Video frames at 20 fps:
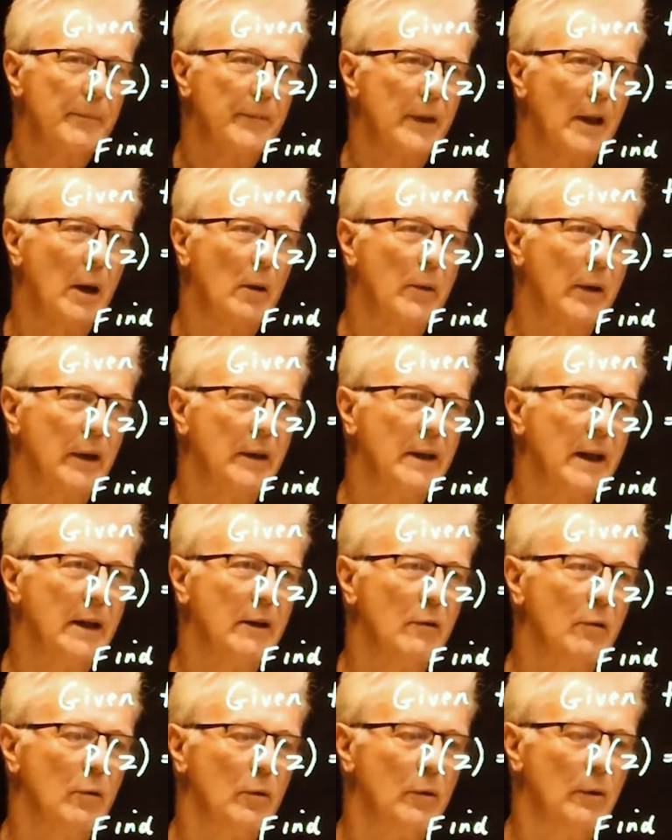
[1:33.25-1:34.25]
Now we can
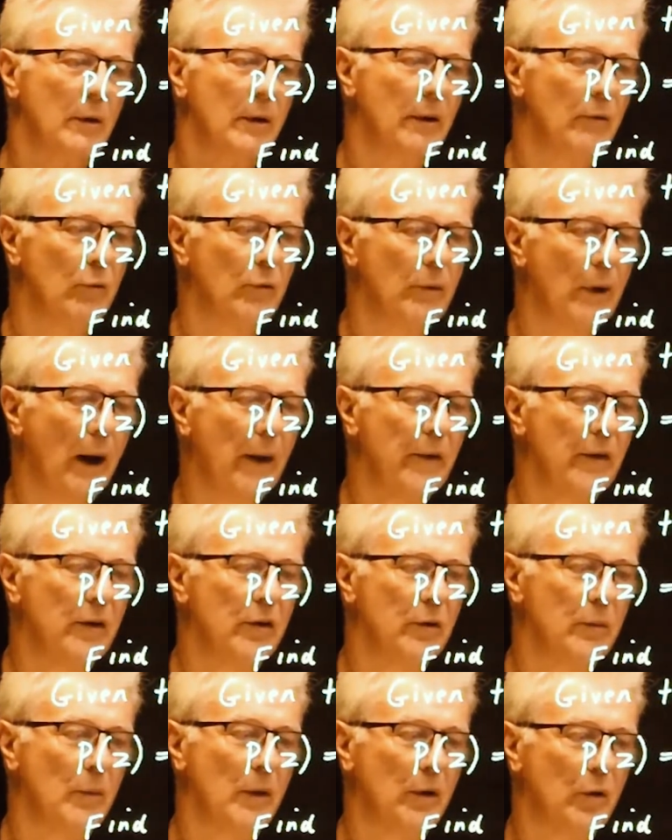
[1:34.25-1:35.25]
then,
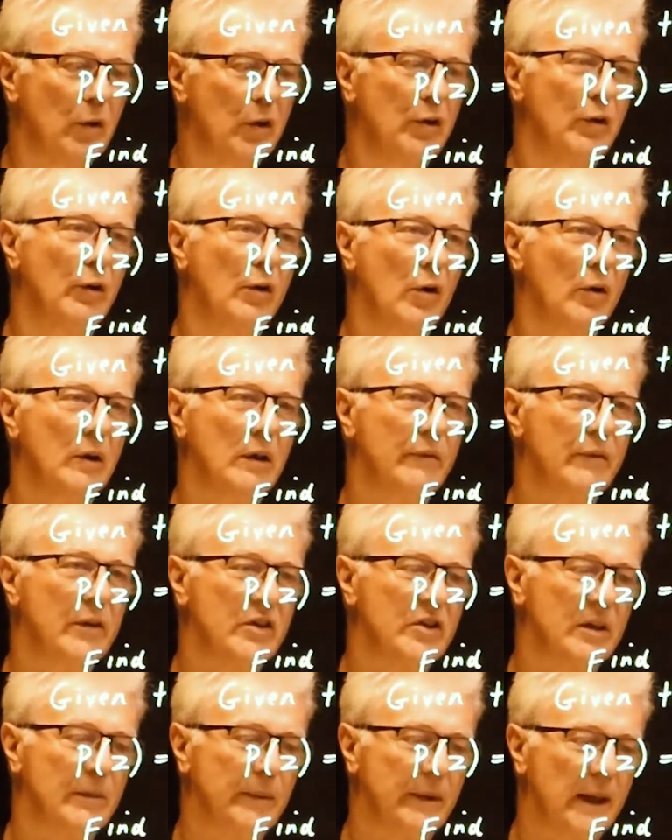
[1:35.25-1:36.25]
we could do long division, but